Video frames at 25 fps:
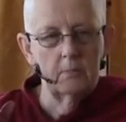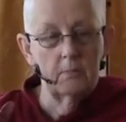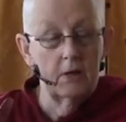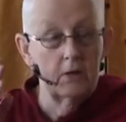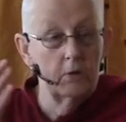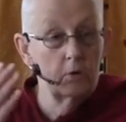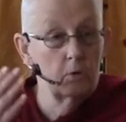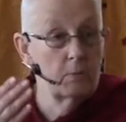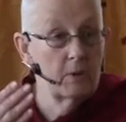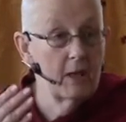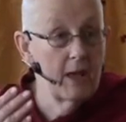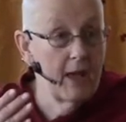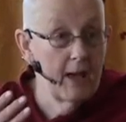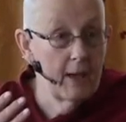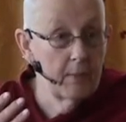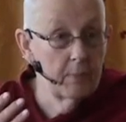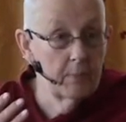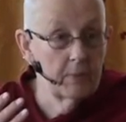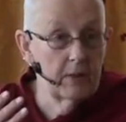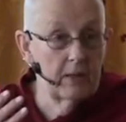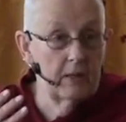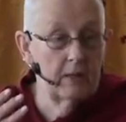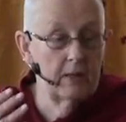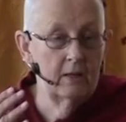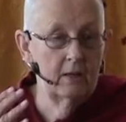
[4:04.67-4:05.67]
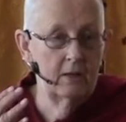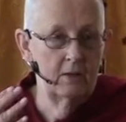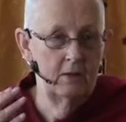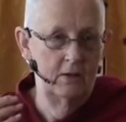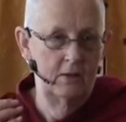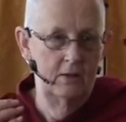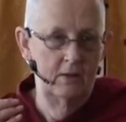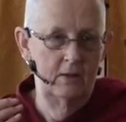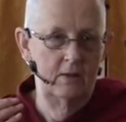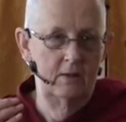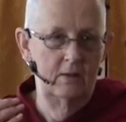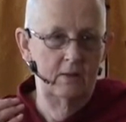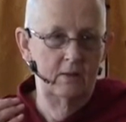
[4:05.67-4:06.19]
may you be happy,
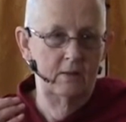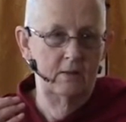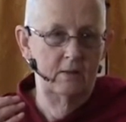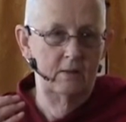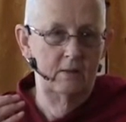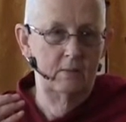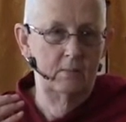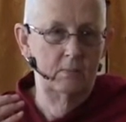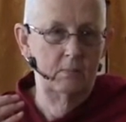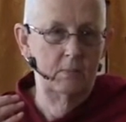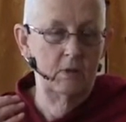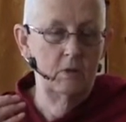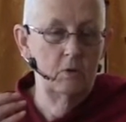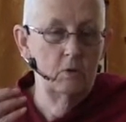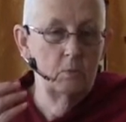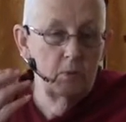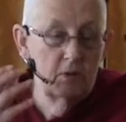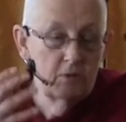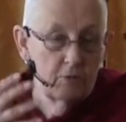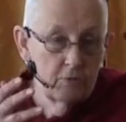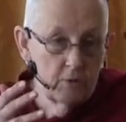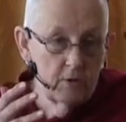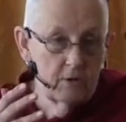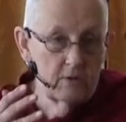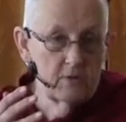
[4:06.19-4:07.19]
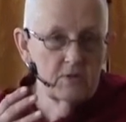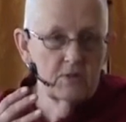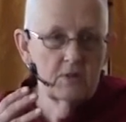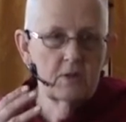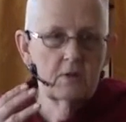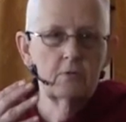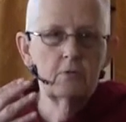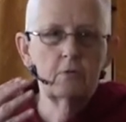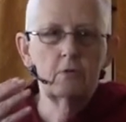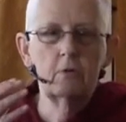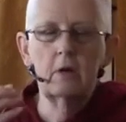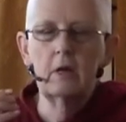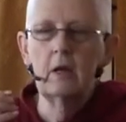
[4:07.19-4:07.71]
may you be free of
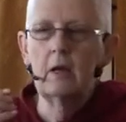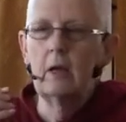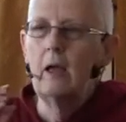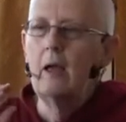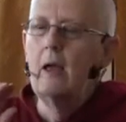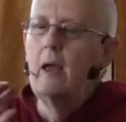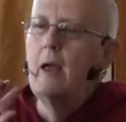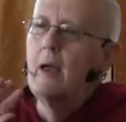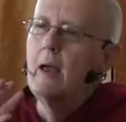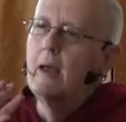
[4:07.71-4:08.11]
suffering.